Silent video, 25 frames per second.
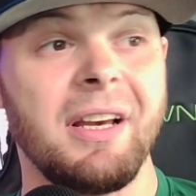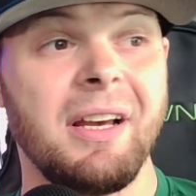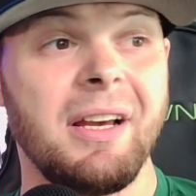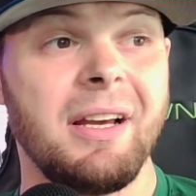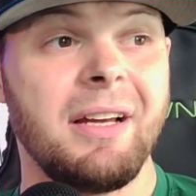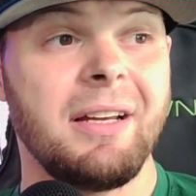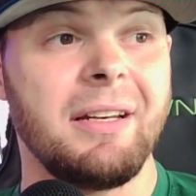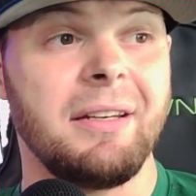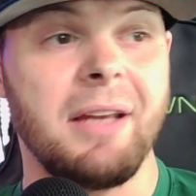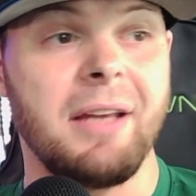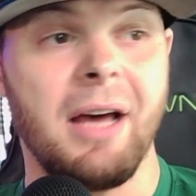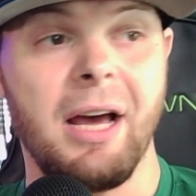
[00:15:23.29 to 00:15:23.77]

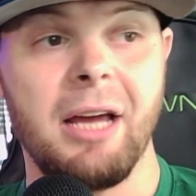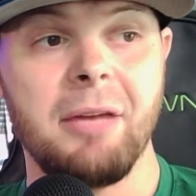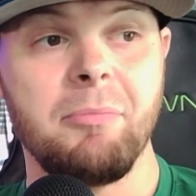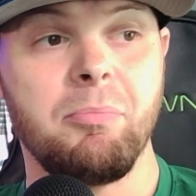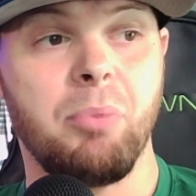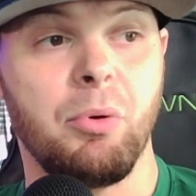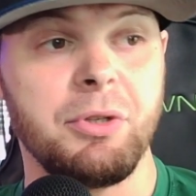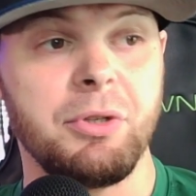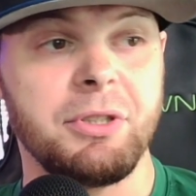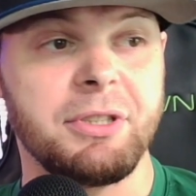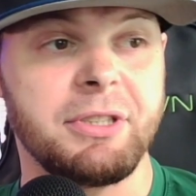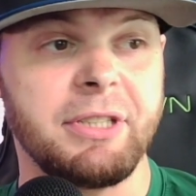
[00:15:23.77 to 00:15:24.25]

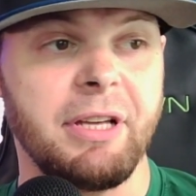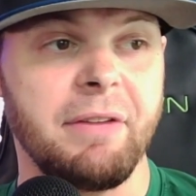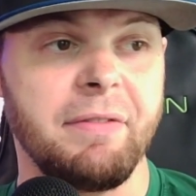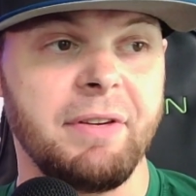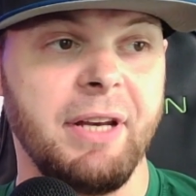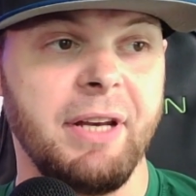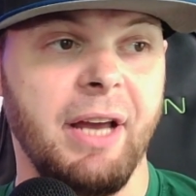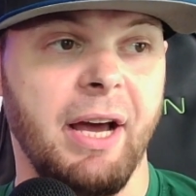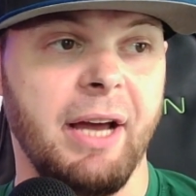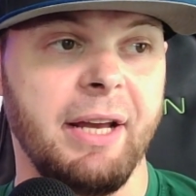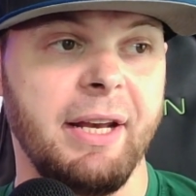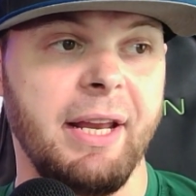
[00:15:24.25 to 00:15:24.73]

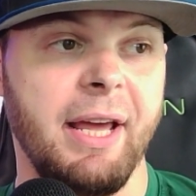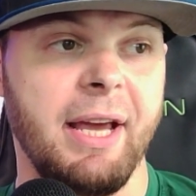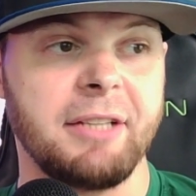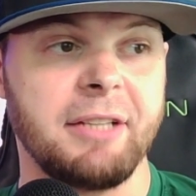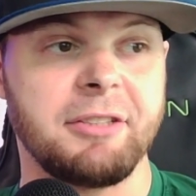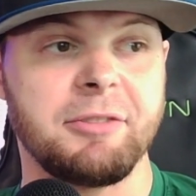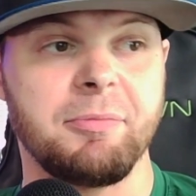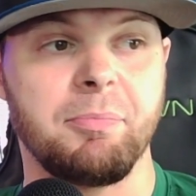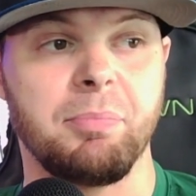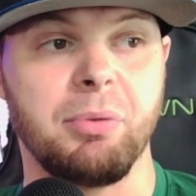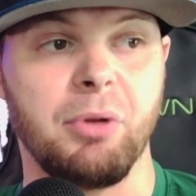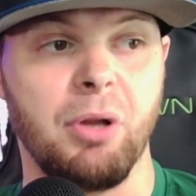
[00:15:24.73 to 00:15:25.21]
9.79,
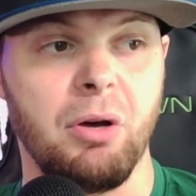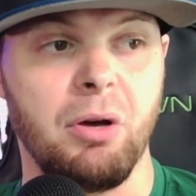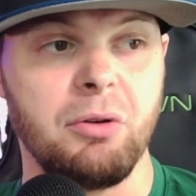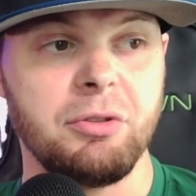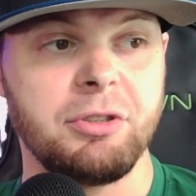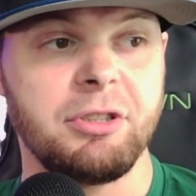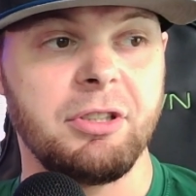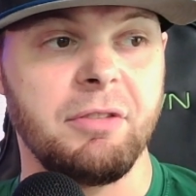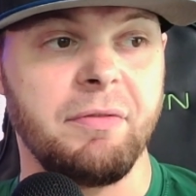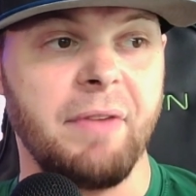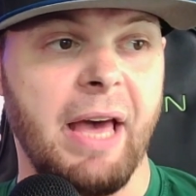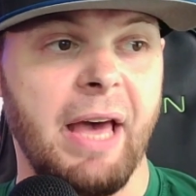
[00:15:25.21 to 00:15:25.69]

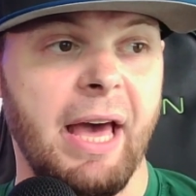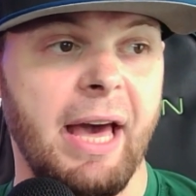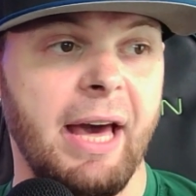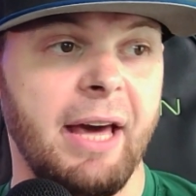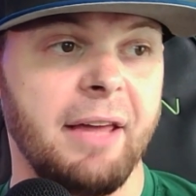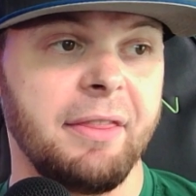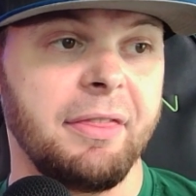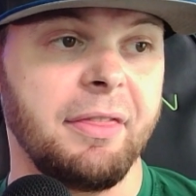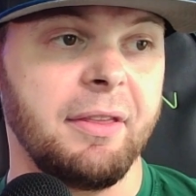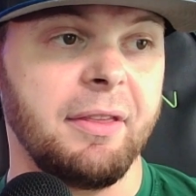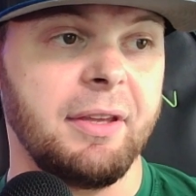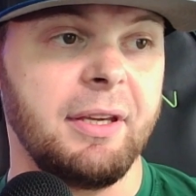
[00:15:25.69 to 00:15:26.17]
explosive
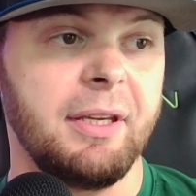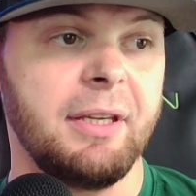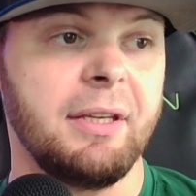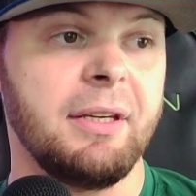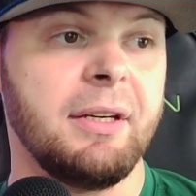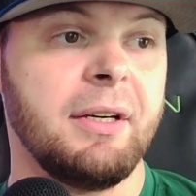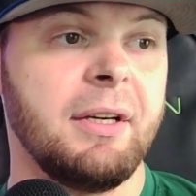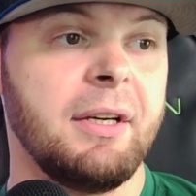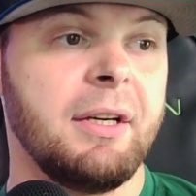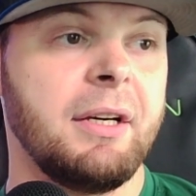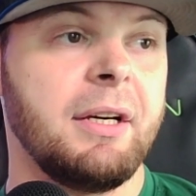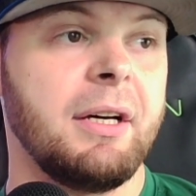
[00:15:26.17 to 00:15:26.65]
athlete,
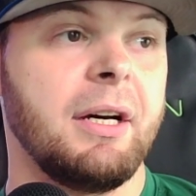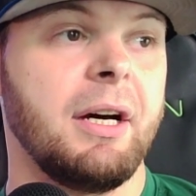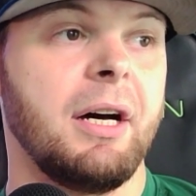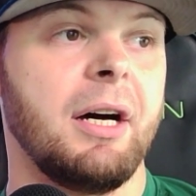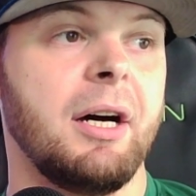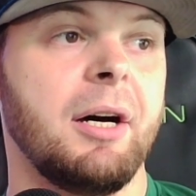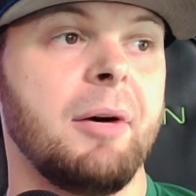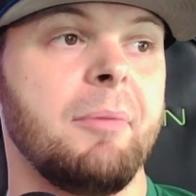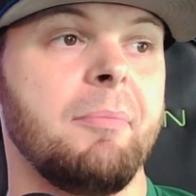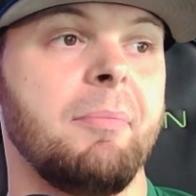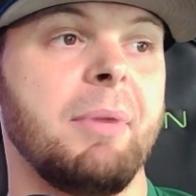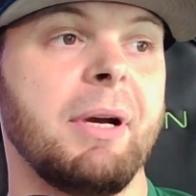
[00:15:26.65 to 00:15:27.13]

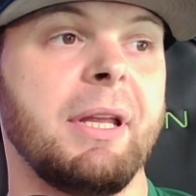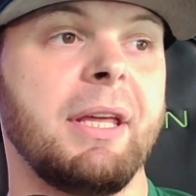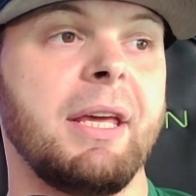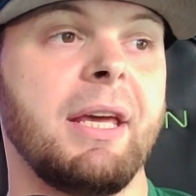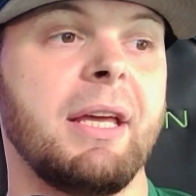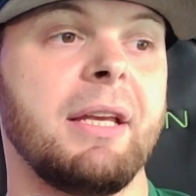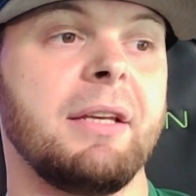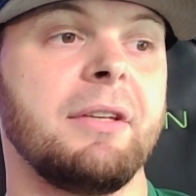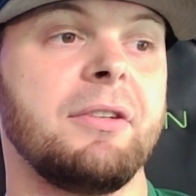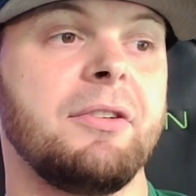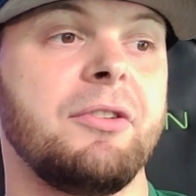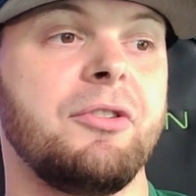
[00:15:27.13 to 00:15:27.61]
but
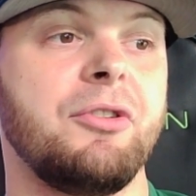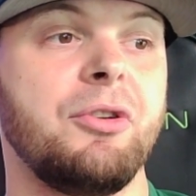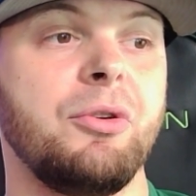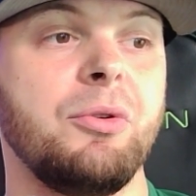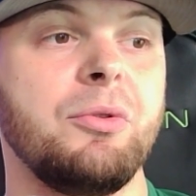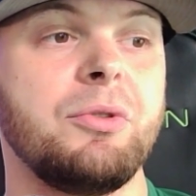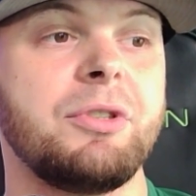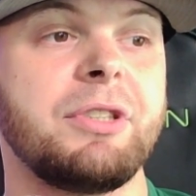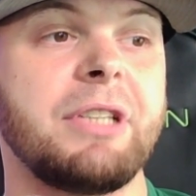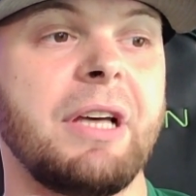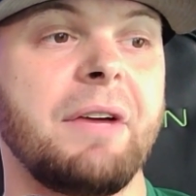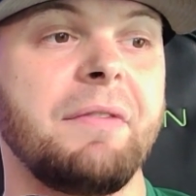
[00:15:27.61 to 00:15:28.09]
again,
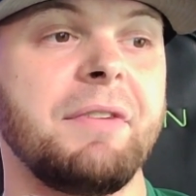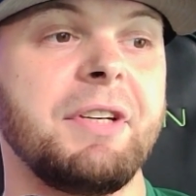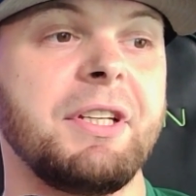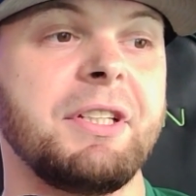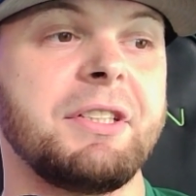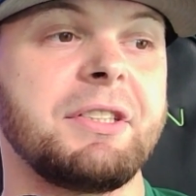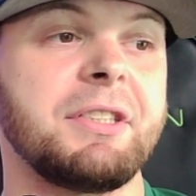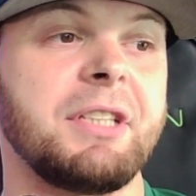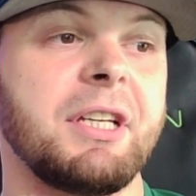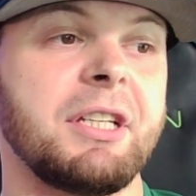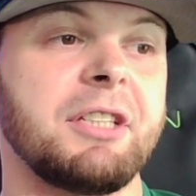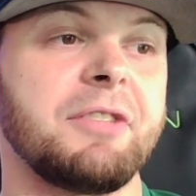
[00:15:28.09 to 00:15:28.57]

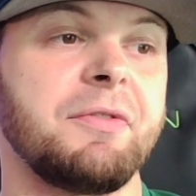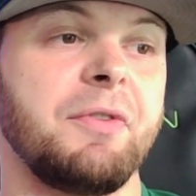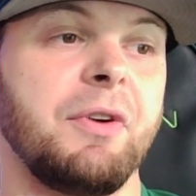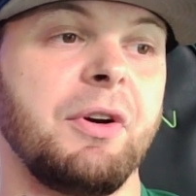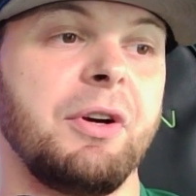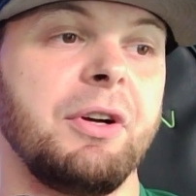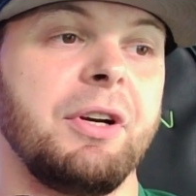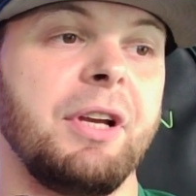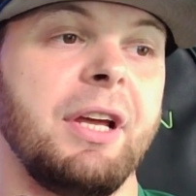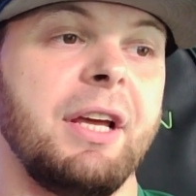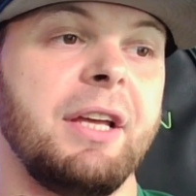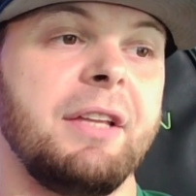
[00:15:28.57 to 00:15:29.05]
276 for
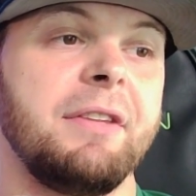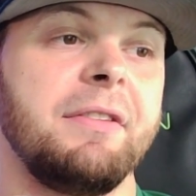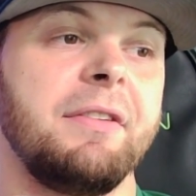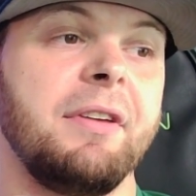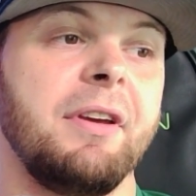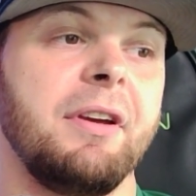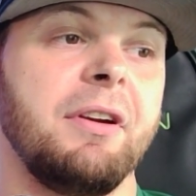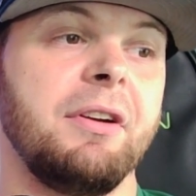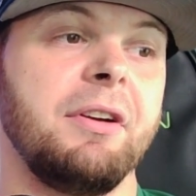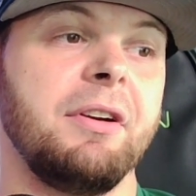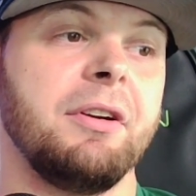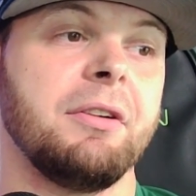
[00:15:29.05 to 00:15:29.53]
an
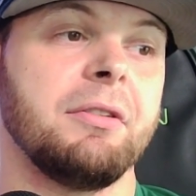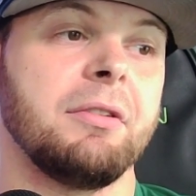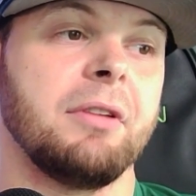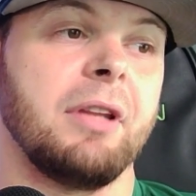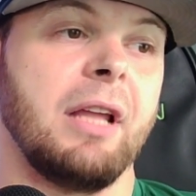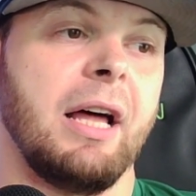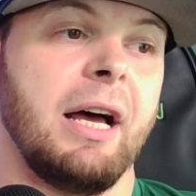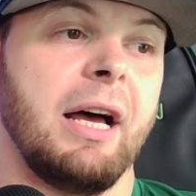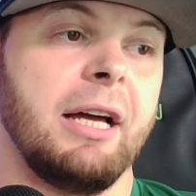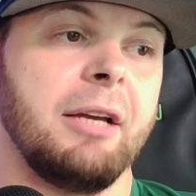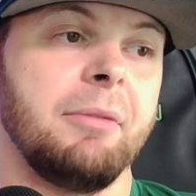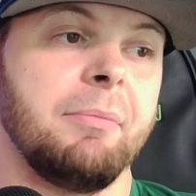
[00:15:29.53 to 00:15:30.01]
interior
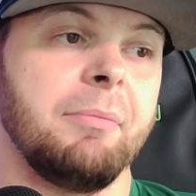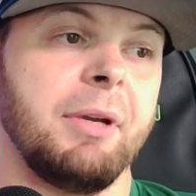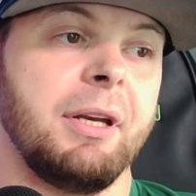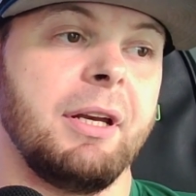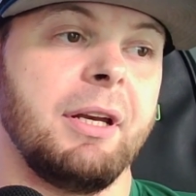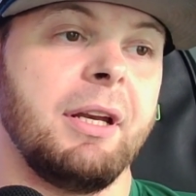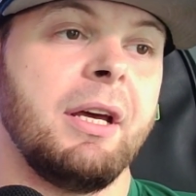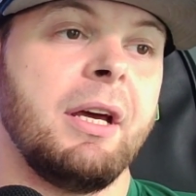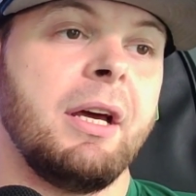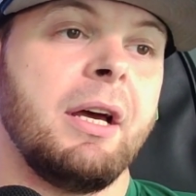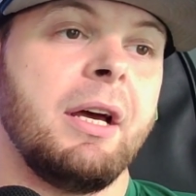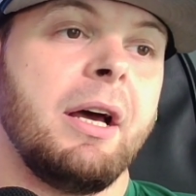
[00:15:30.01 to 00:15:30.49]
lineman,
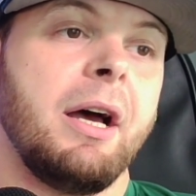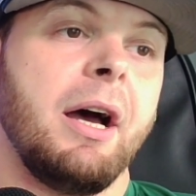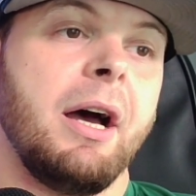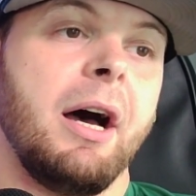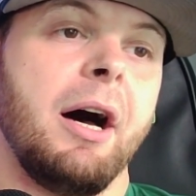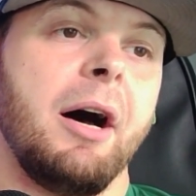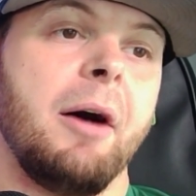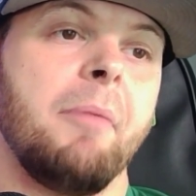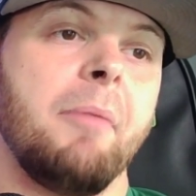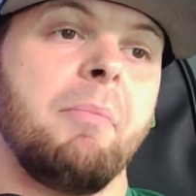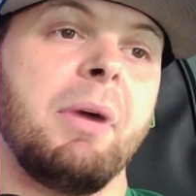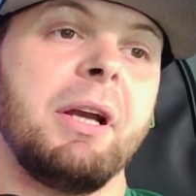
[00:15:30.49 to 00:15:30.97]

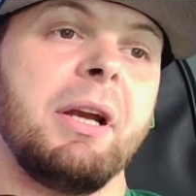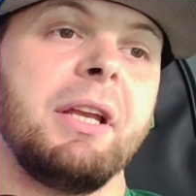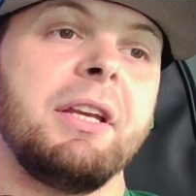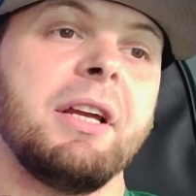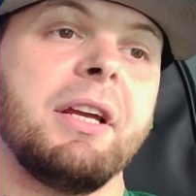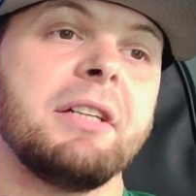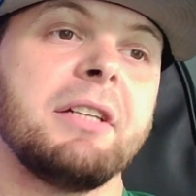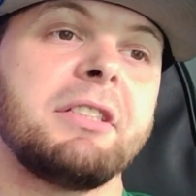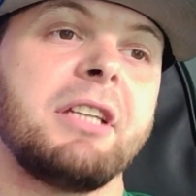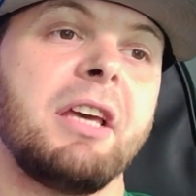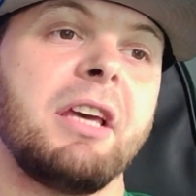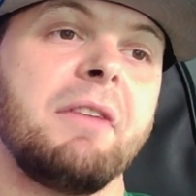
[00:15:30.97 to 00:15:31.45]
but he
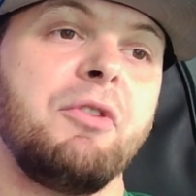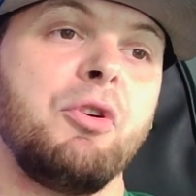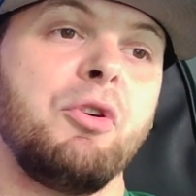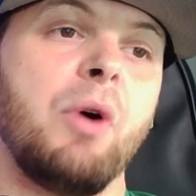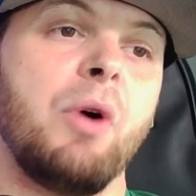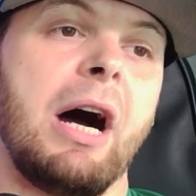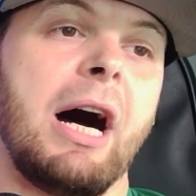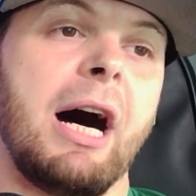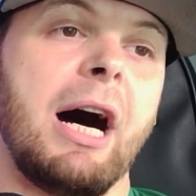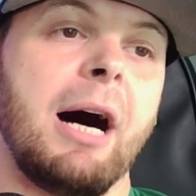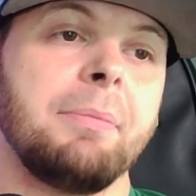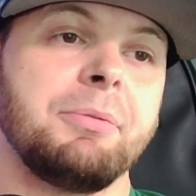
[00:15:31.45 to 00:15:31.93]
does give you
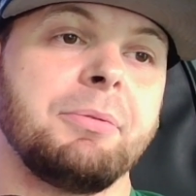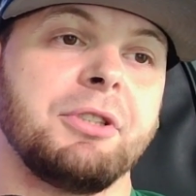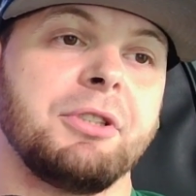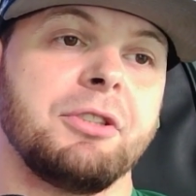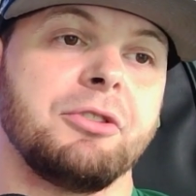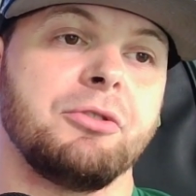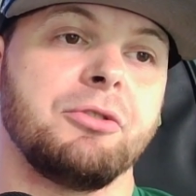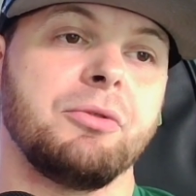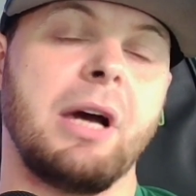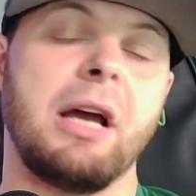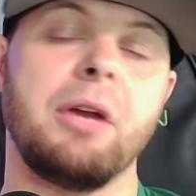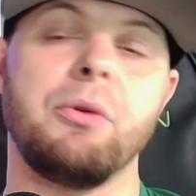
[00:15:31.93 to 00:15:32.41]

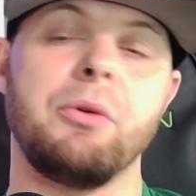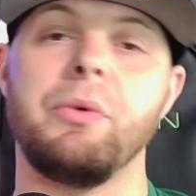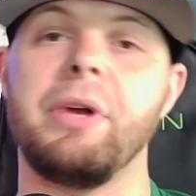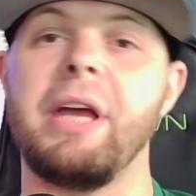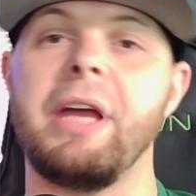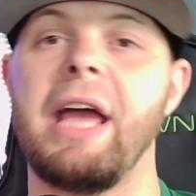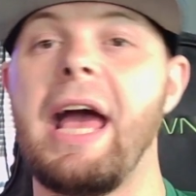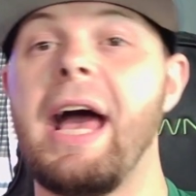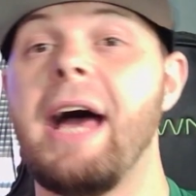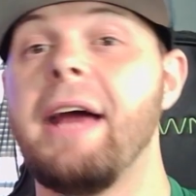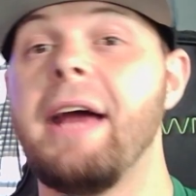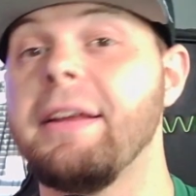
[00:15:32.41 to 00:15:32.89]
options, right? And we
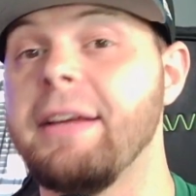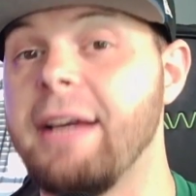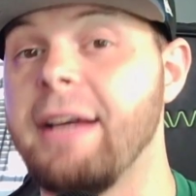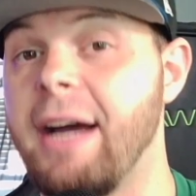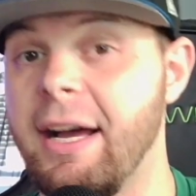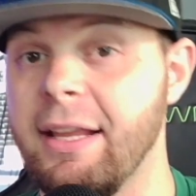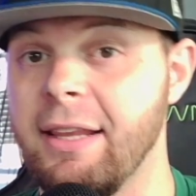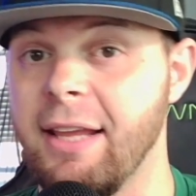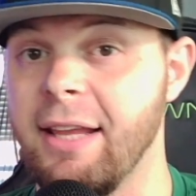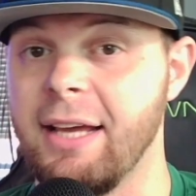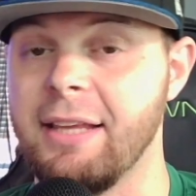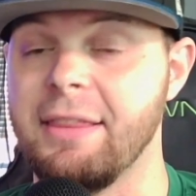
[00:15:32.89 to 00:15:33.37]
had a guy
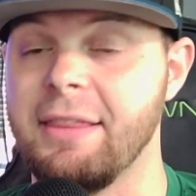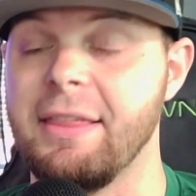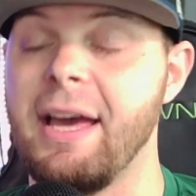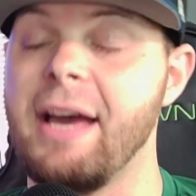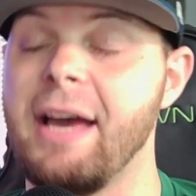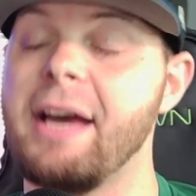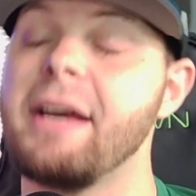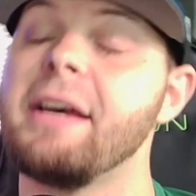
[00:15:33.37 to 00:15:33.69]
like that